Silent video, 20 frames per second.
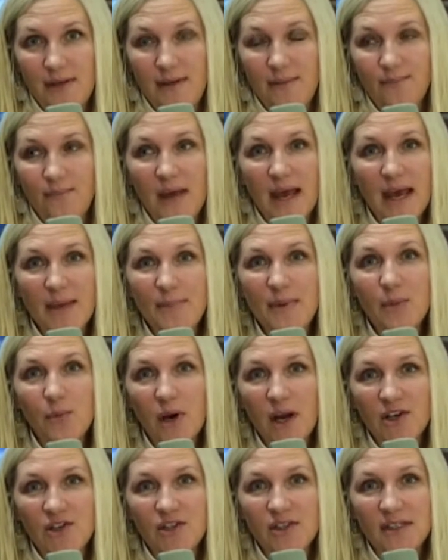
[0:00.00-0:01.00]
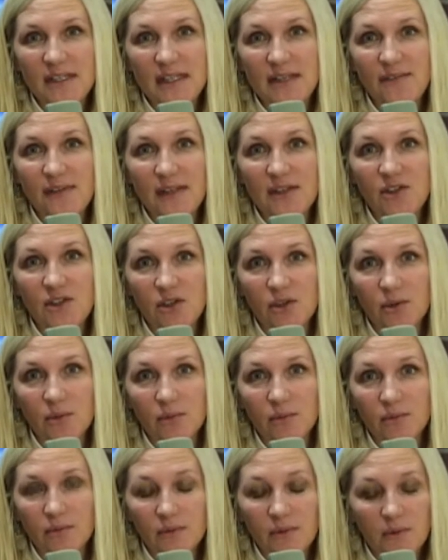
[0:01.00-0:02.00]
Right? I'd be watching TV too.
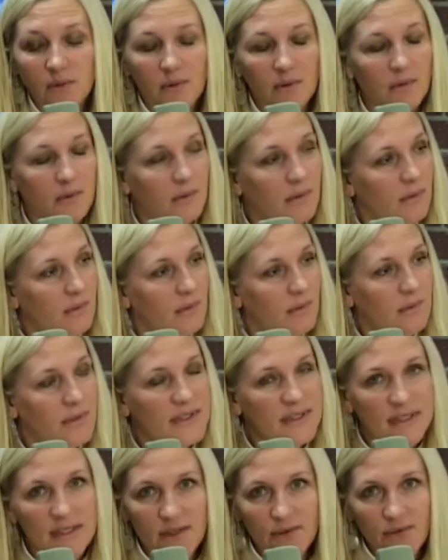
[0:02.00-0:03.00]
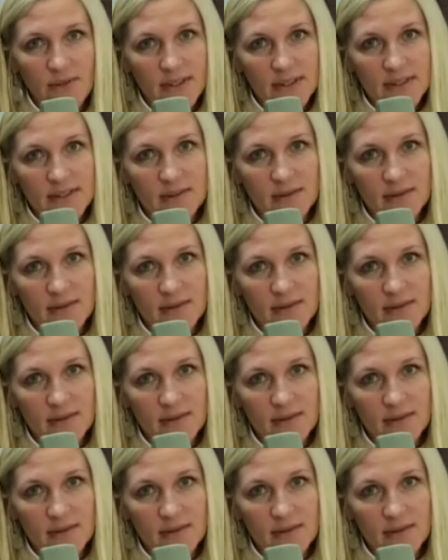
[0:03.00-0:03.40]
Seriously.